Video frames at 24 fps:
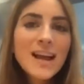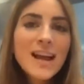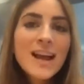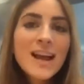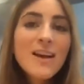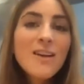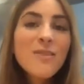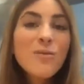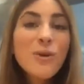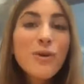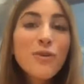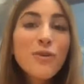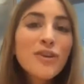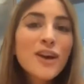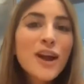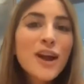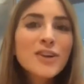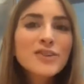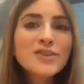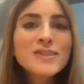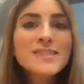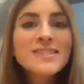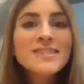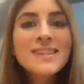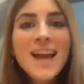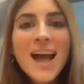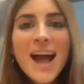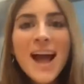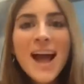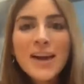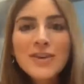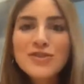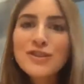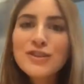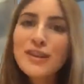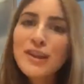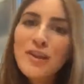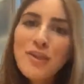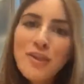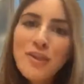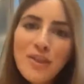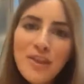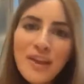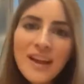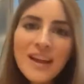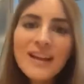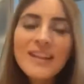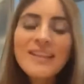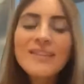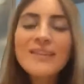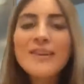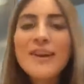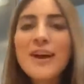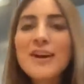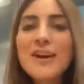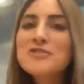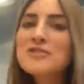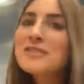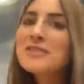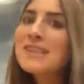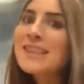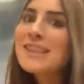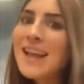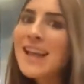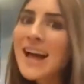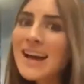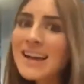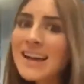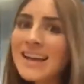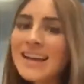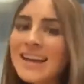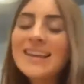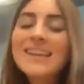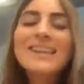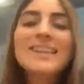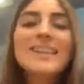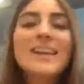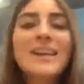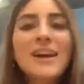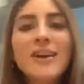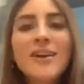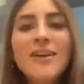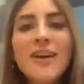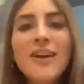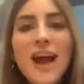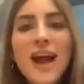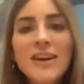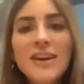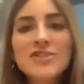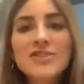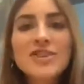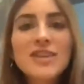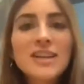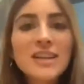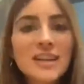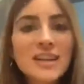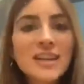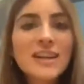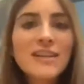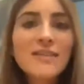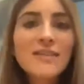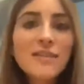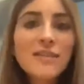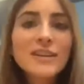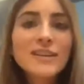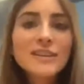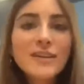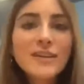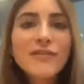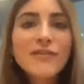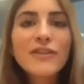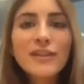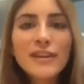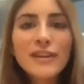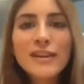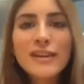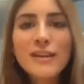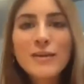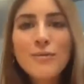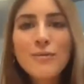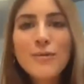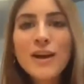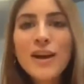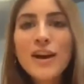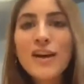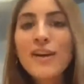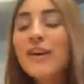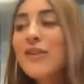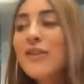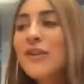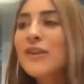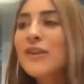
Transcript: well, they're not just naturally thin. They're not just lucky. They are actually eating very differently than we are. And their